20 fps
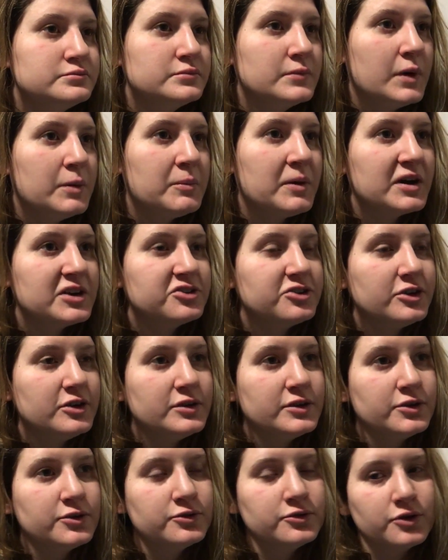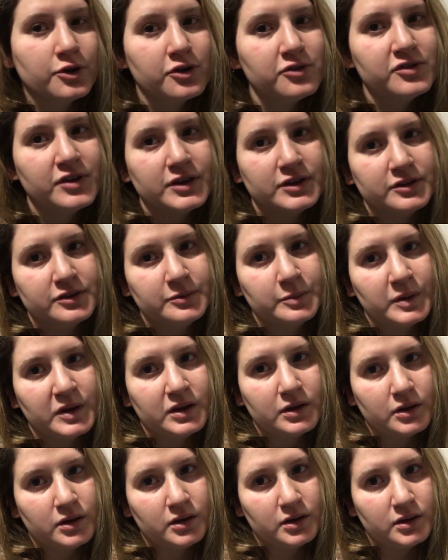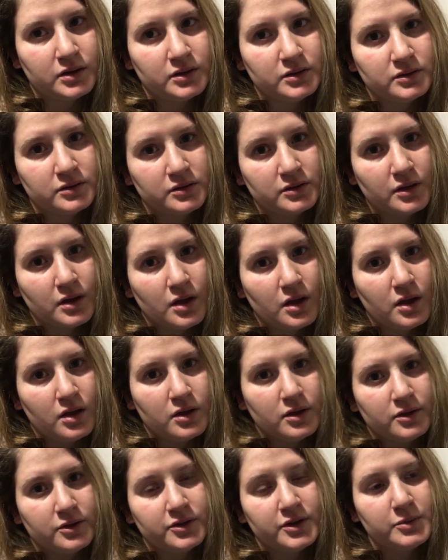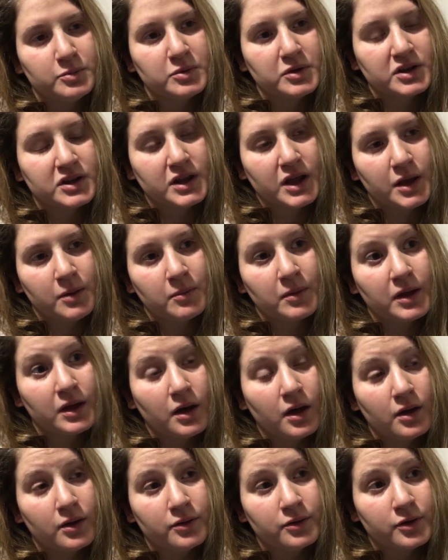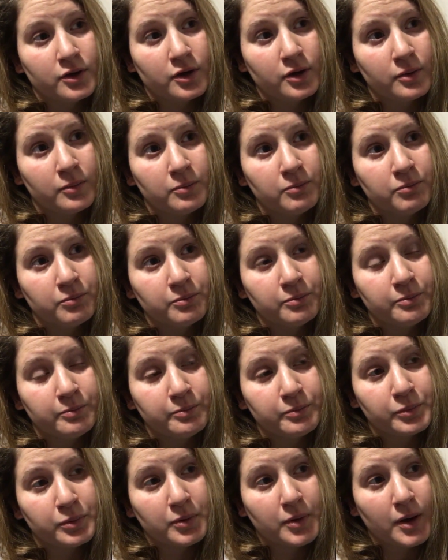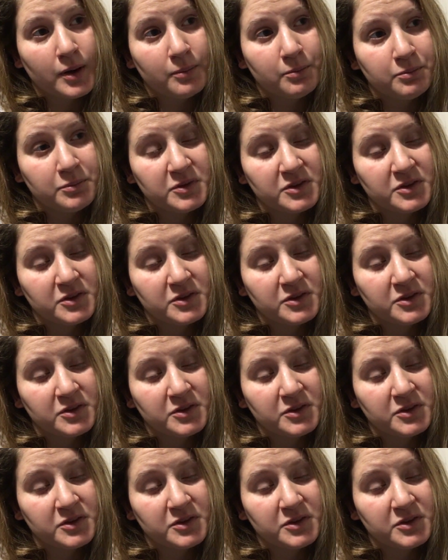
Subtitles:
I'm actually a little nervous because typically in my other preps,